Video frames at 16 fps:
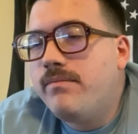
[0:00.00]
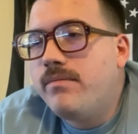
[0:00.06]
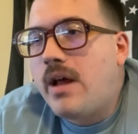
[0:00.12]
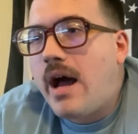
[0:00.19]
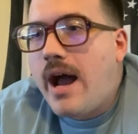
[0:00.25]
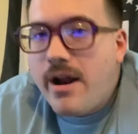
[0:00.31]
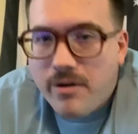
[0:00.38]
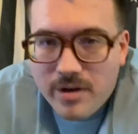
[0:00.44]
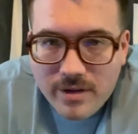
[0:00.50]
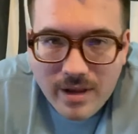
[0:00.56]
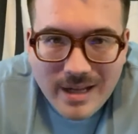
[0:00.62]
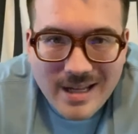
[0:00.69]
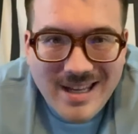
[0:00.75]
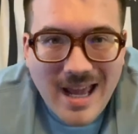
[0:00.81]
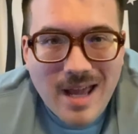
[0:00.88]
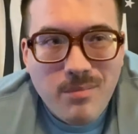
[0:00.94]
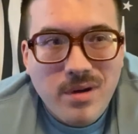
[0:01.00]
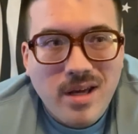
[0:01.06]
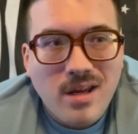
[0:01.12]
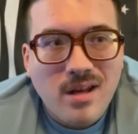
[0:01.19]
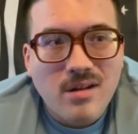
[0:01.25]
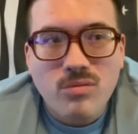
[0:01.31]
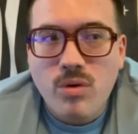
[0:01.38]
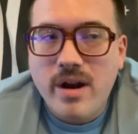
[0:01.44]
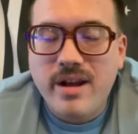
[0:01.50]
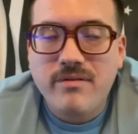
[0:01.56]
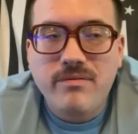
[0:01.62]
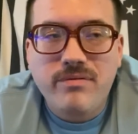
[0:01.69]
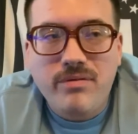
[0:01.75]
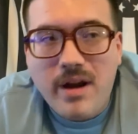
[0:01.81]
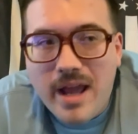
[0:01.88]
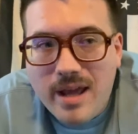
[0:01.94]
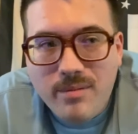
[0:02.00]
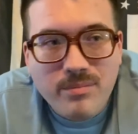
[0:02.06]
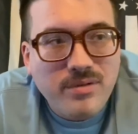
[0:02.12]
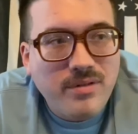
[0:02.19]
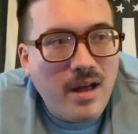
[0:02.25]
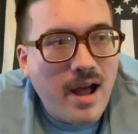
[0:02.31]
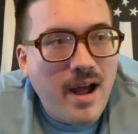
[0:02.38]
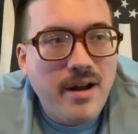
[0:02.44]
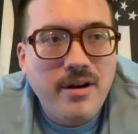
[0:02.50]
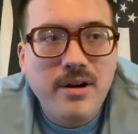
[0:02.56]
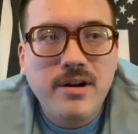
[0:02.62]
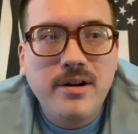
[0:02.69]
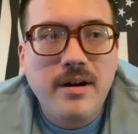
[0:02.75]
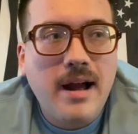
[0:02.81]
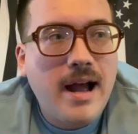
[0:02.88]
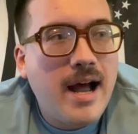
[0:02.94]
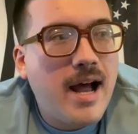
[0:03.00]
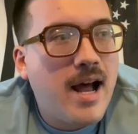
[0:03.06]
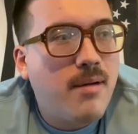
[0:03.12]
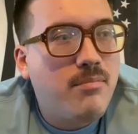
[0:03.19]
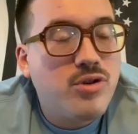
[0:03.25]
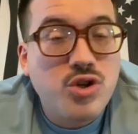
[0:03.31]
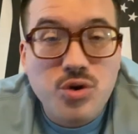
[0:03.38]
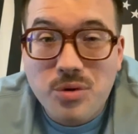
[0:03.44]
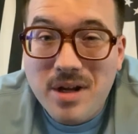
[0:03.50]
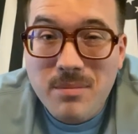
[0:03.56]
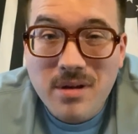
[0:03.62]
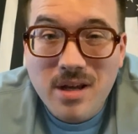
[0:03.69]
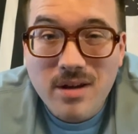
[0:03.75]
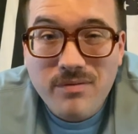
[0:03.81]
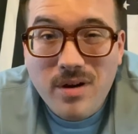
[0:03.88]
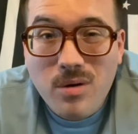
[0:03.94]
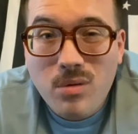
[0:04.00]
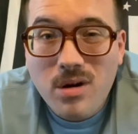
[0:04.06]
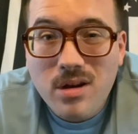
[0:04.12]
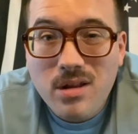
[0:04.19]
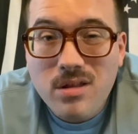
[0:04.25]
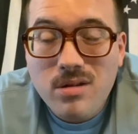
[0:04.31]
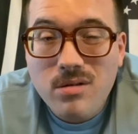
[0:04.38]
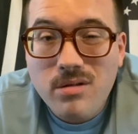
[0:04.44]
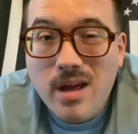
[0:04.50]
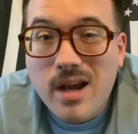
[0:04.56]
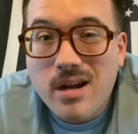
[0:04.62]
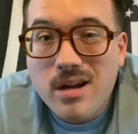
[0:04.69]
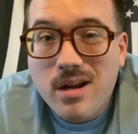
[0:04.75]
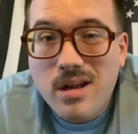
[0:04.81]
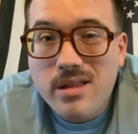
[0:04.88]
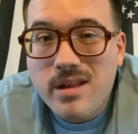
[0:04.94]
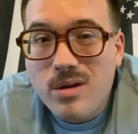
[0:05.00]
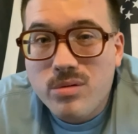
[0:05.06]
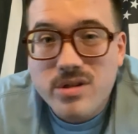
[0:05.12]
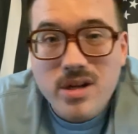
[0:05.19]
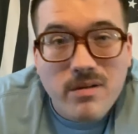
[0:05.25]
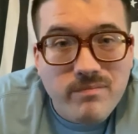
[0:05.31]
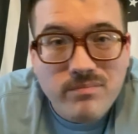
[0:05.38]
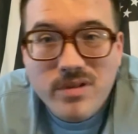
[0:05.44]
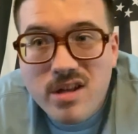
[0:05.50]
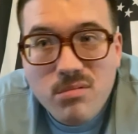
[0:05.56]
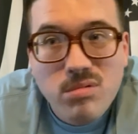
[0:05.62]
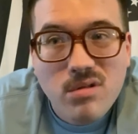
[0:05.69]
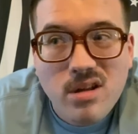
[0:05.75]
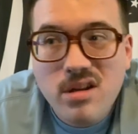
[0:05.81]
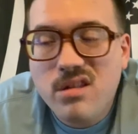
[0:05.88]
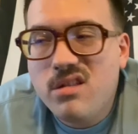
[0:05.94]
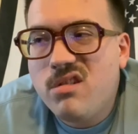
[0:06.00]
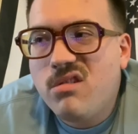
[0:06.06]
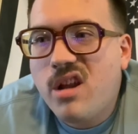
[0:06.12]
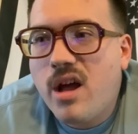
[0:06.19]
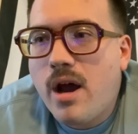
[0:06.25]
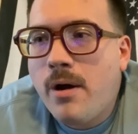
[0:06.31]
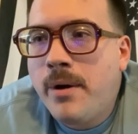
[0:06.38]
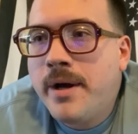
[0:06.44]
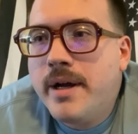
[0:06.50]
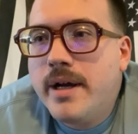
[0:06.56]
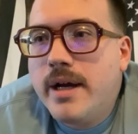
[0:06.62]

higher end like gaming, running frames higher, um, streaming if I wanted to, that kind of thing, which I've been dibbling into now.